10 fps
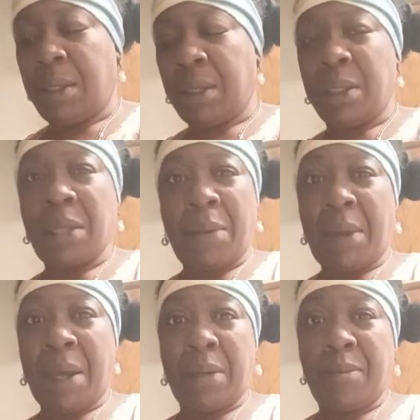Because I'm
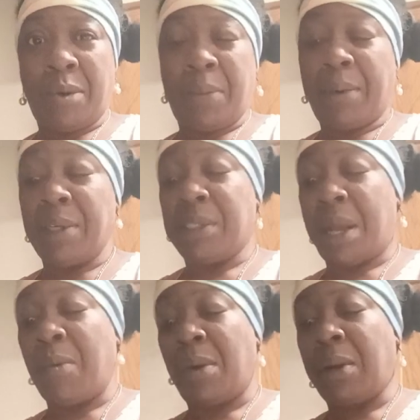not a morning person.
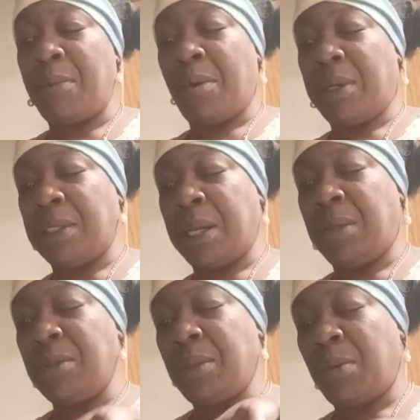I work mornings. I
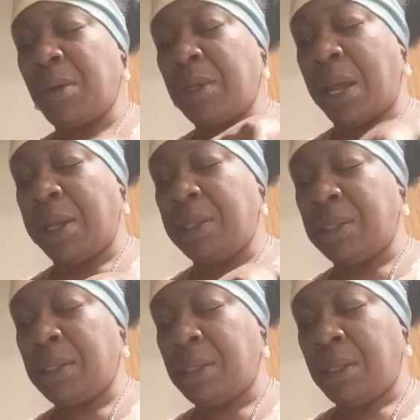used to work nights.